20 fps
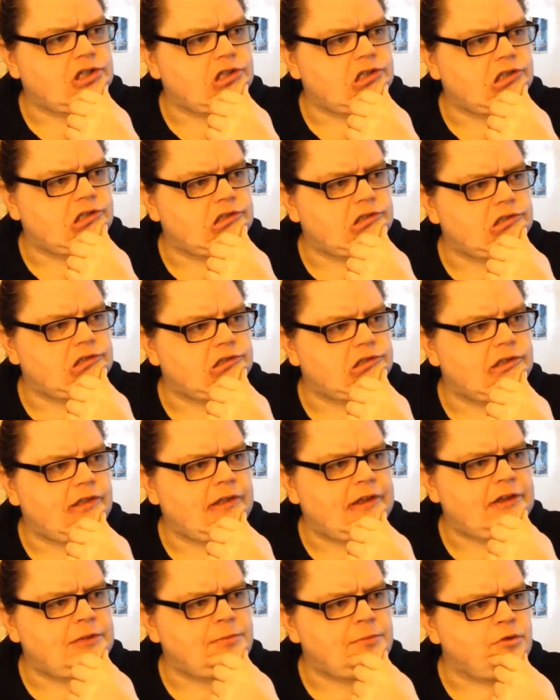called, I
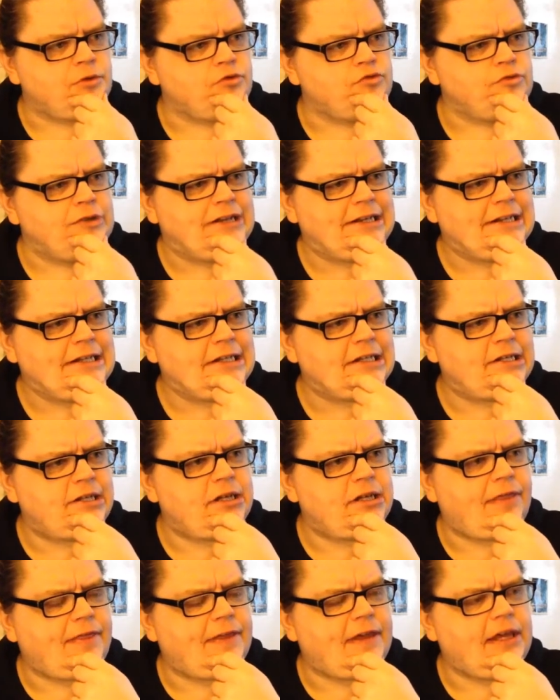think it's
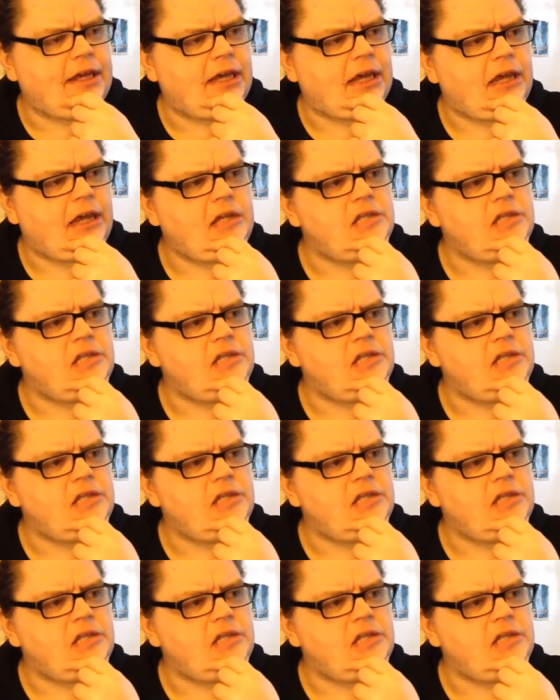Meridian, I think it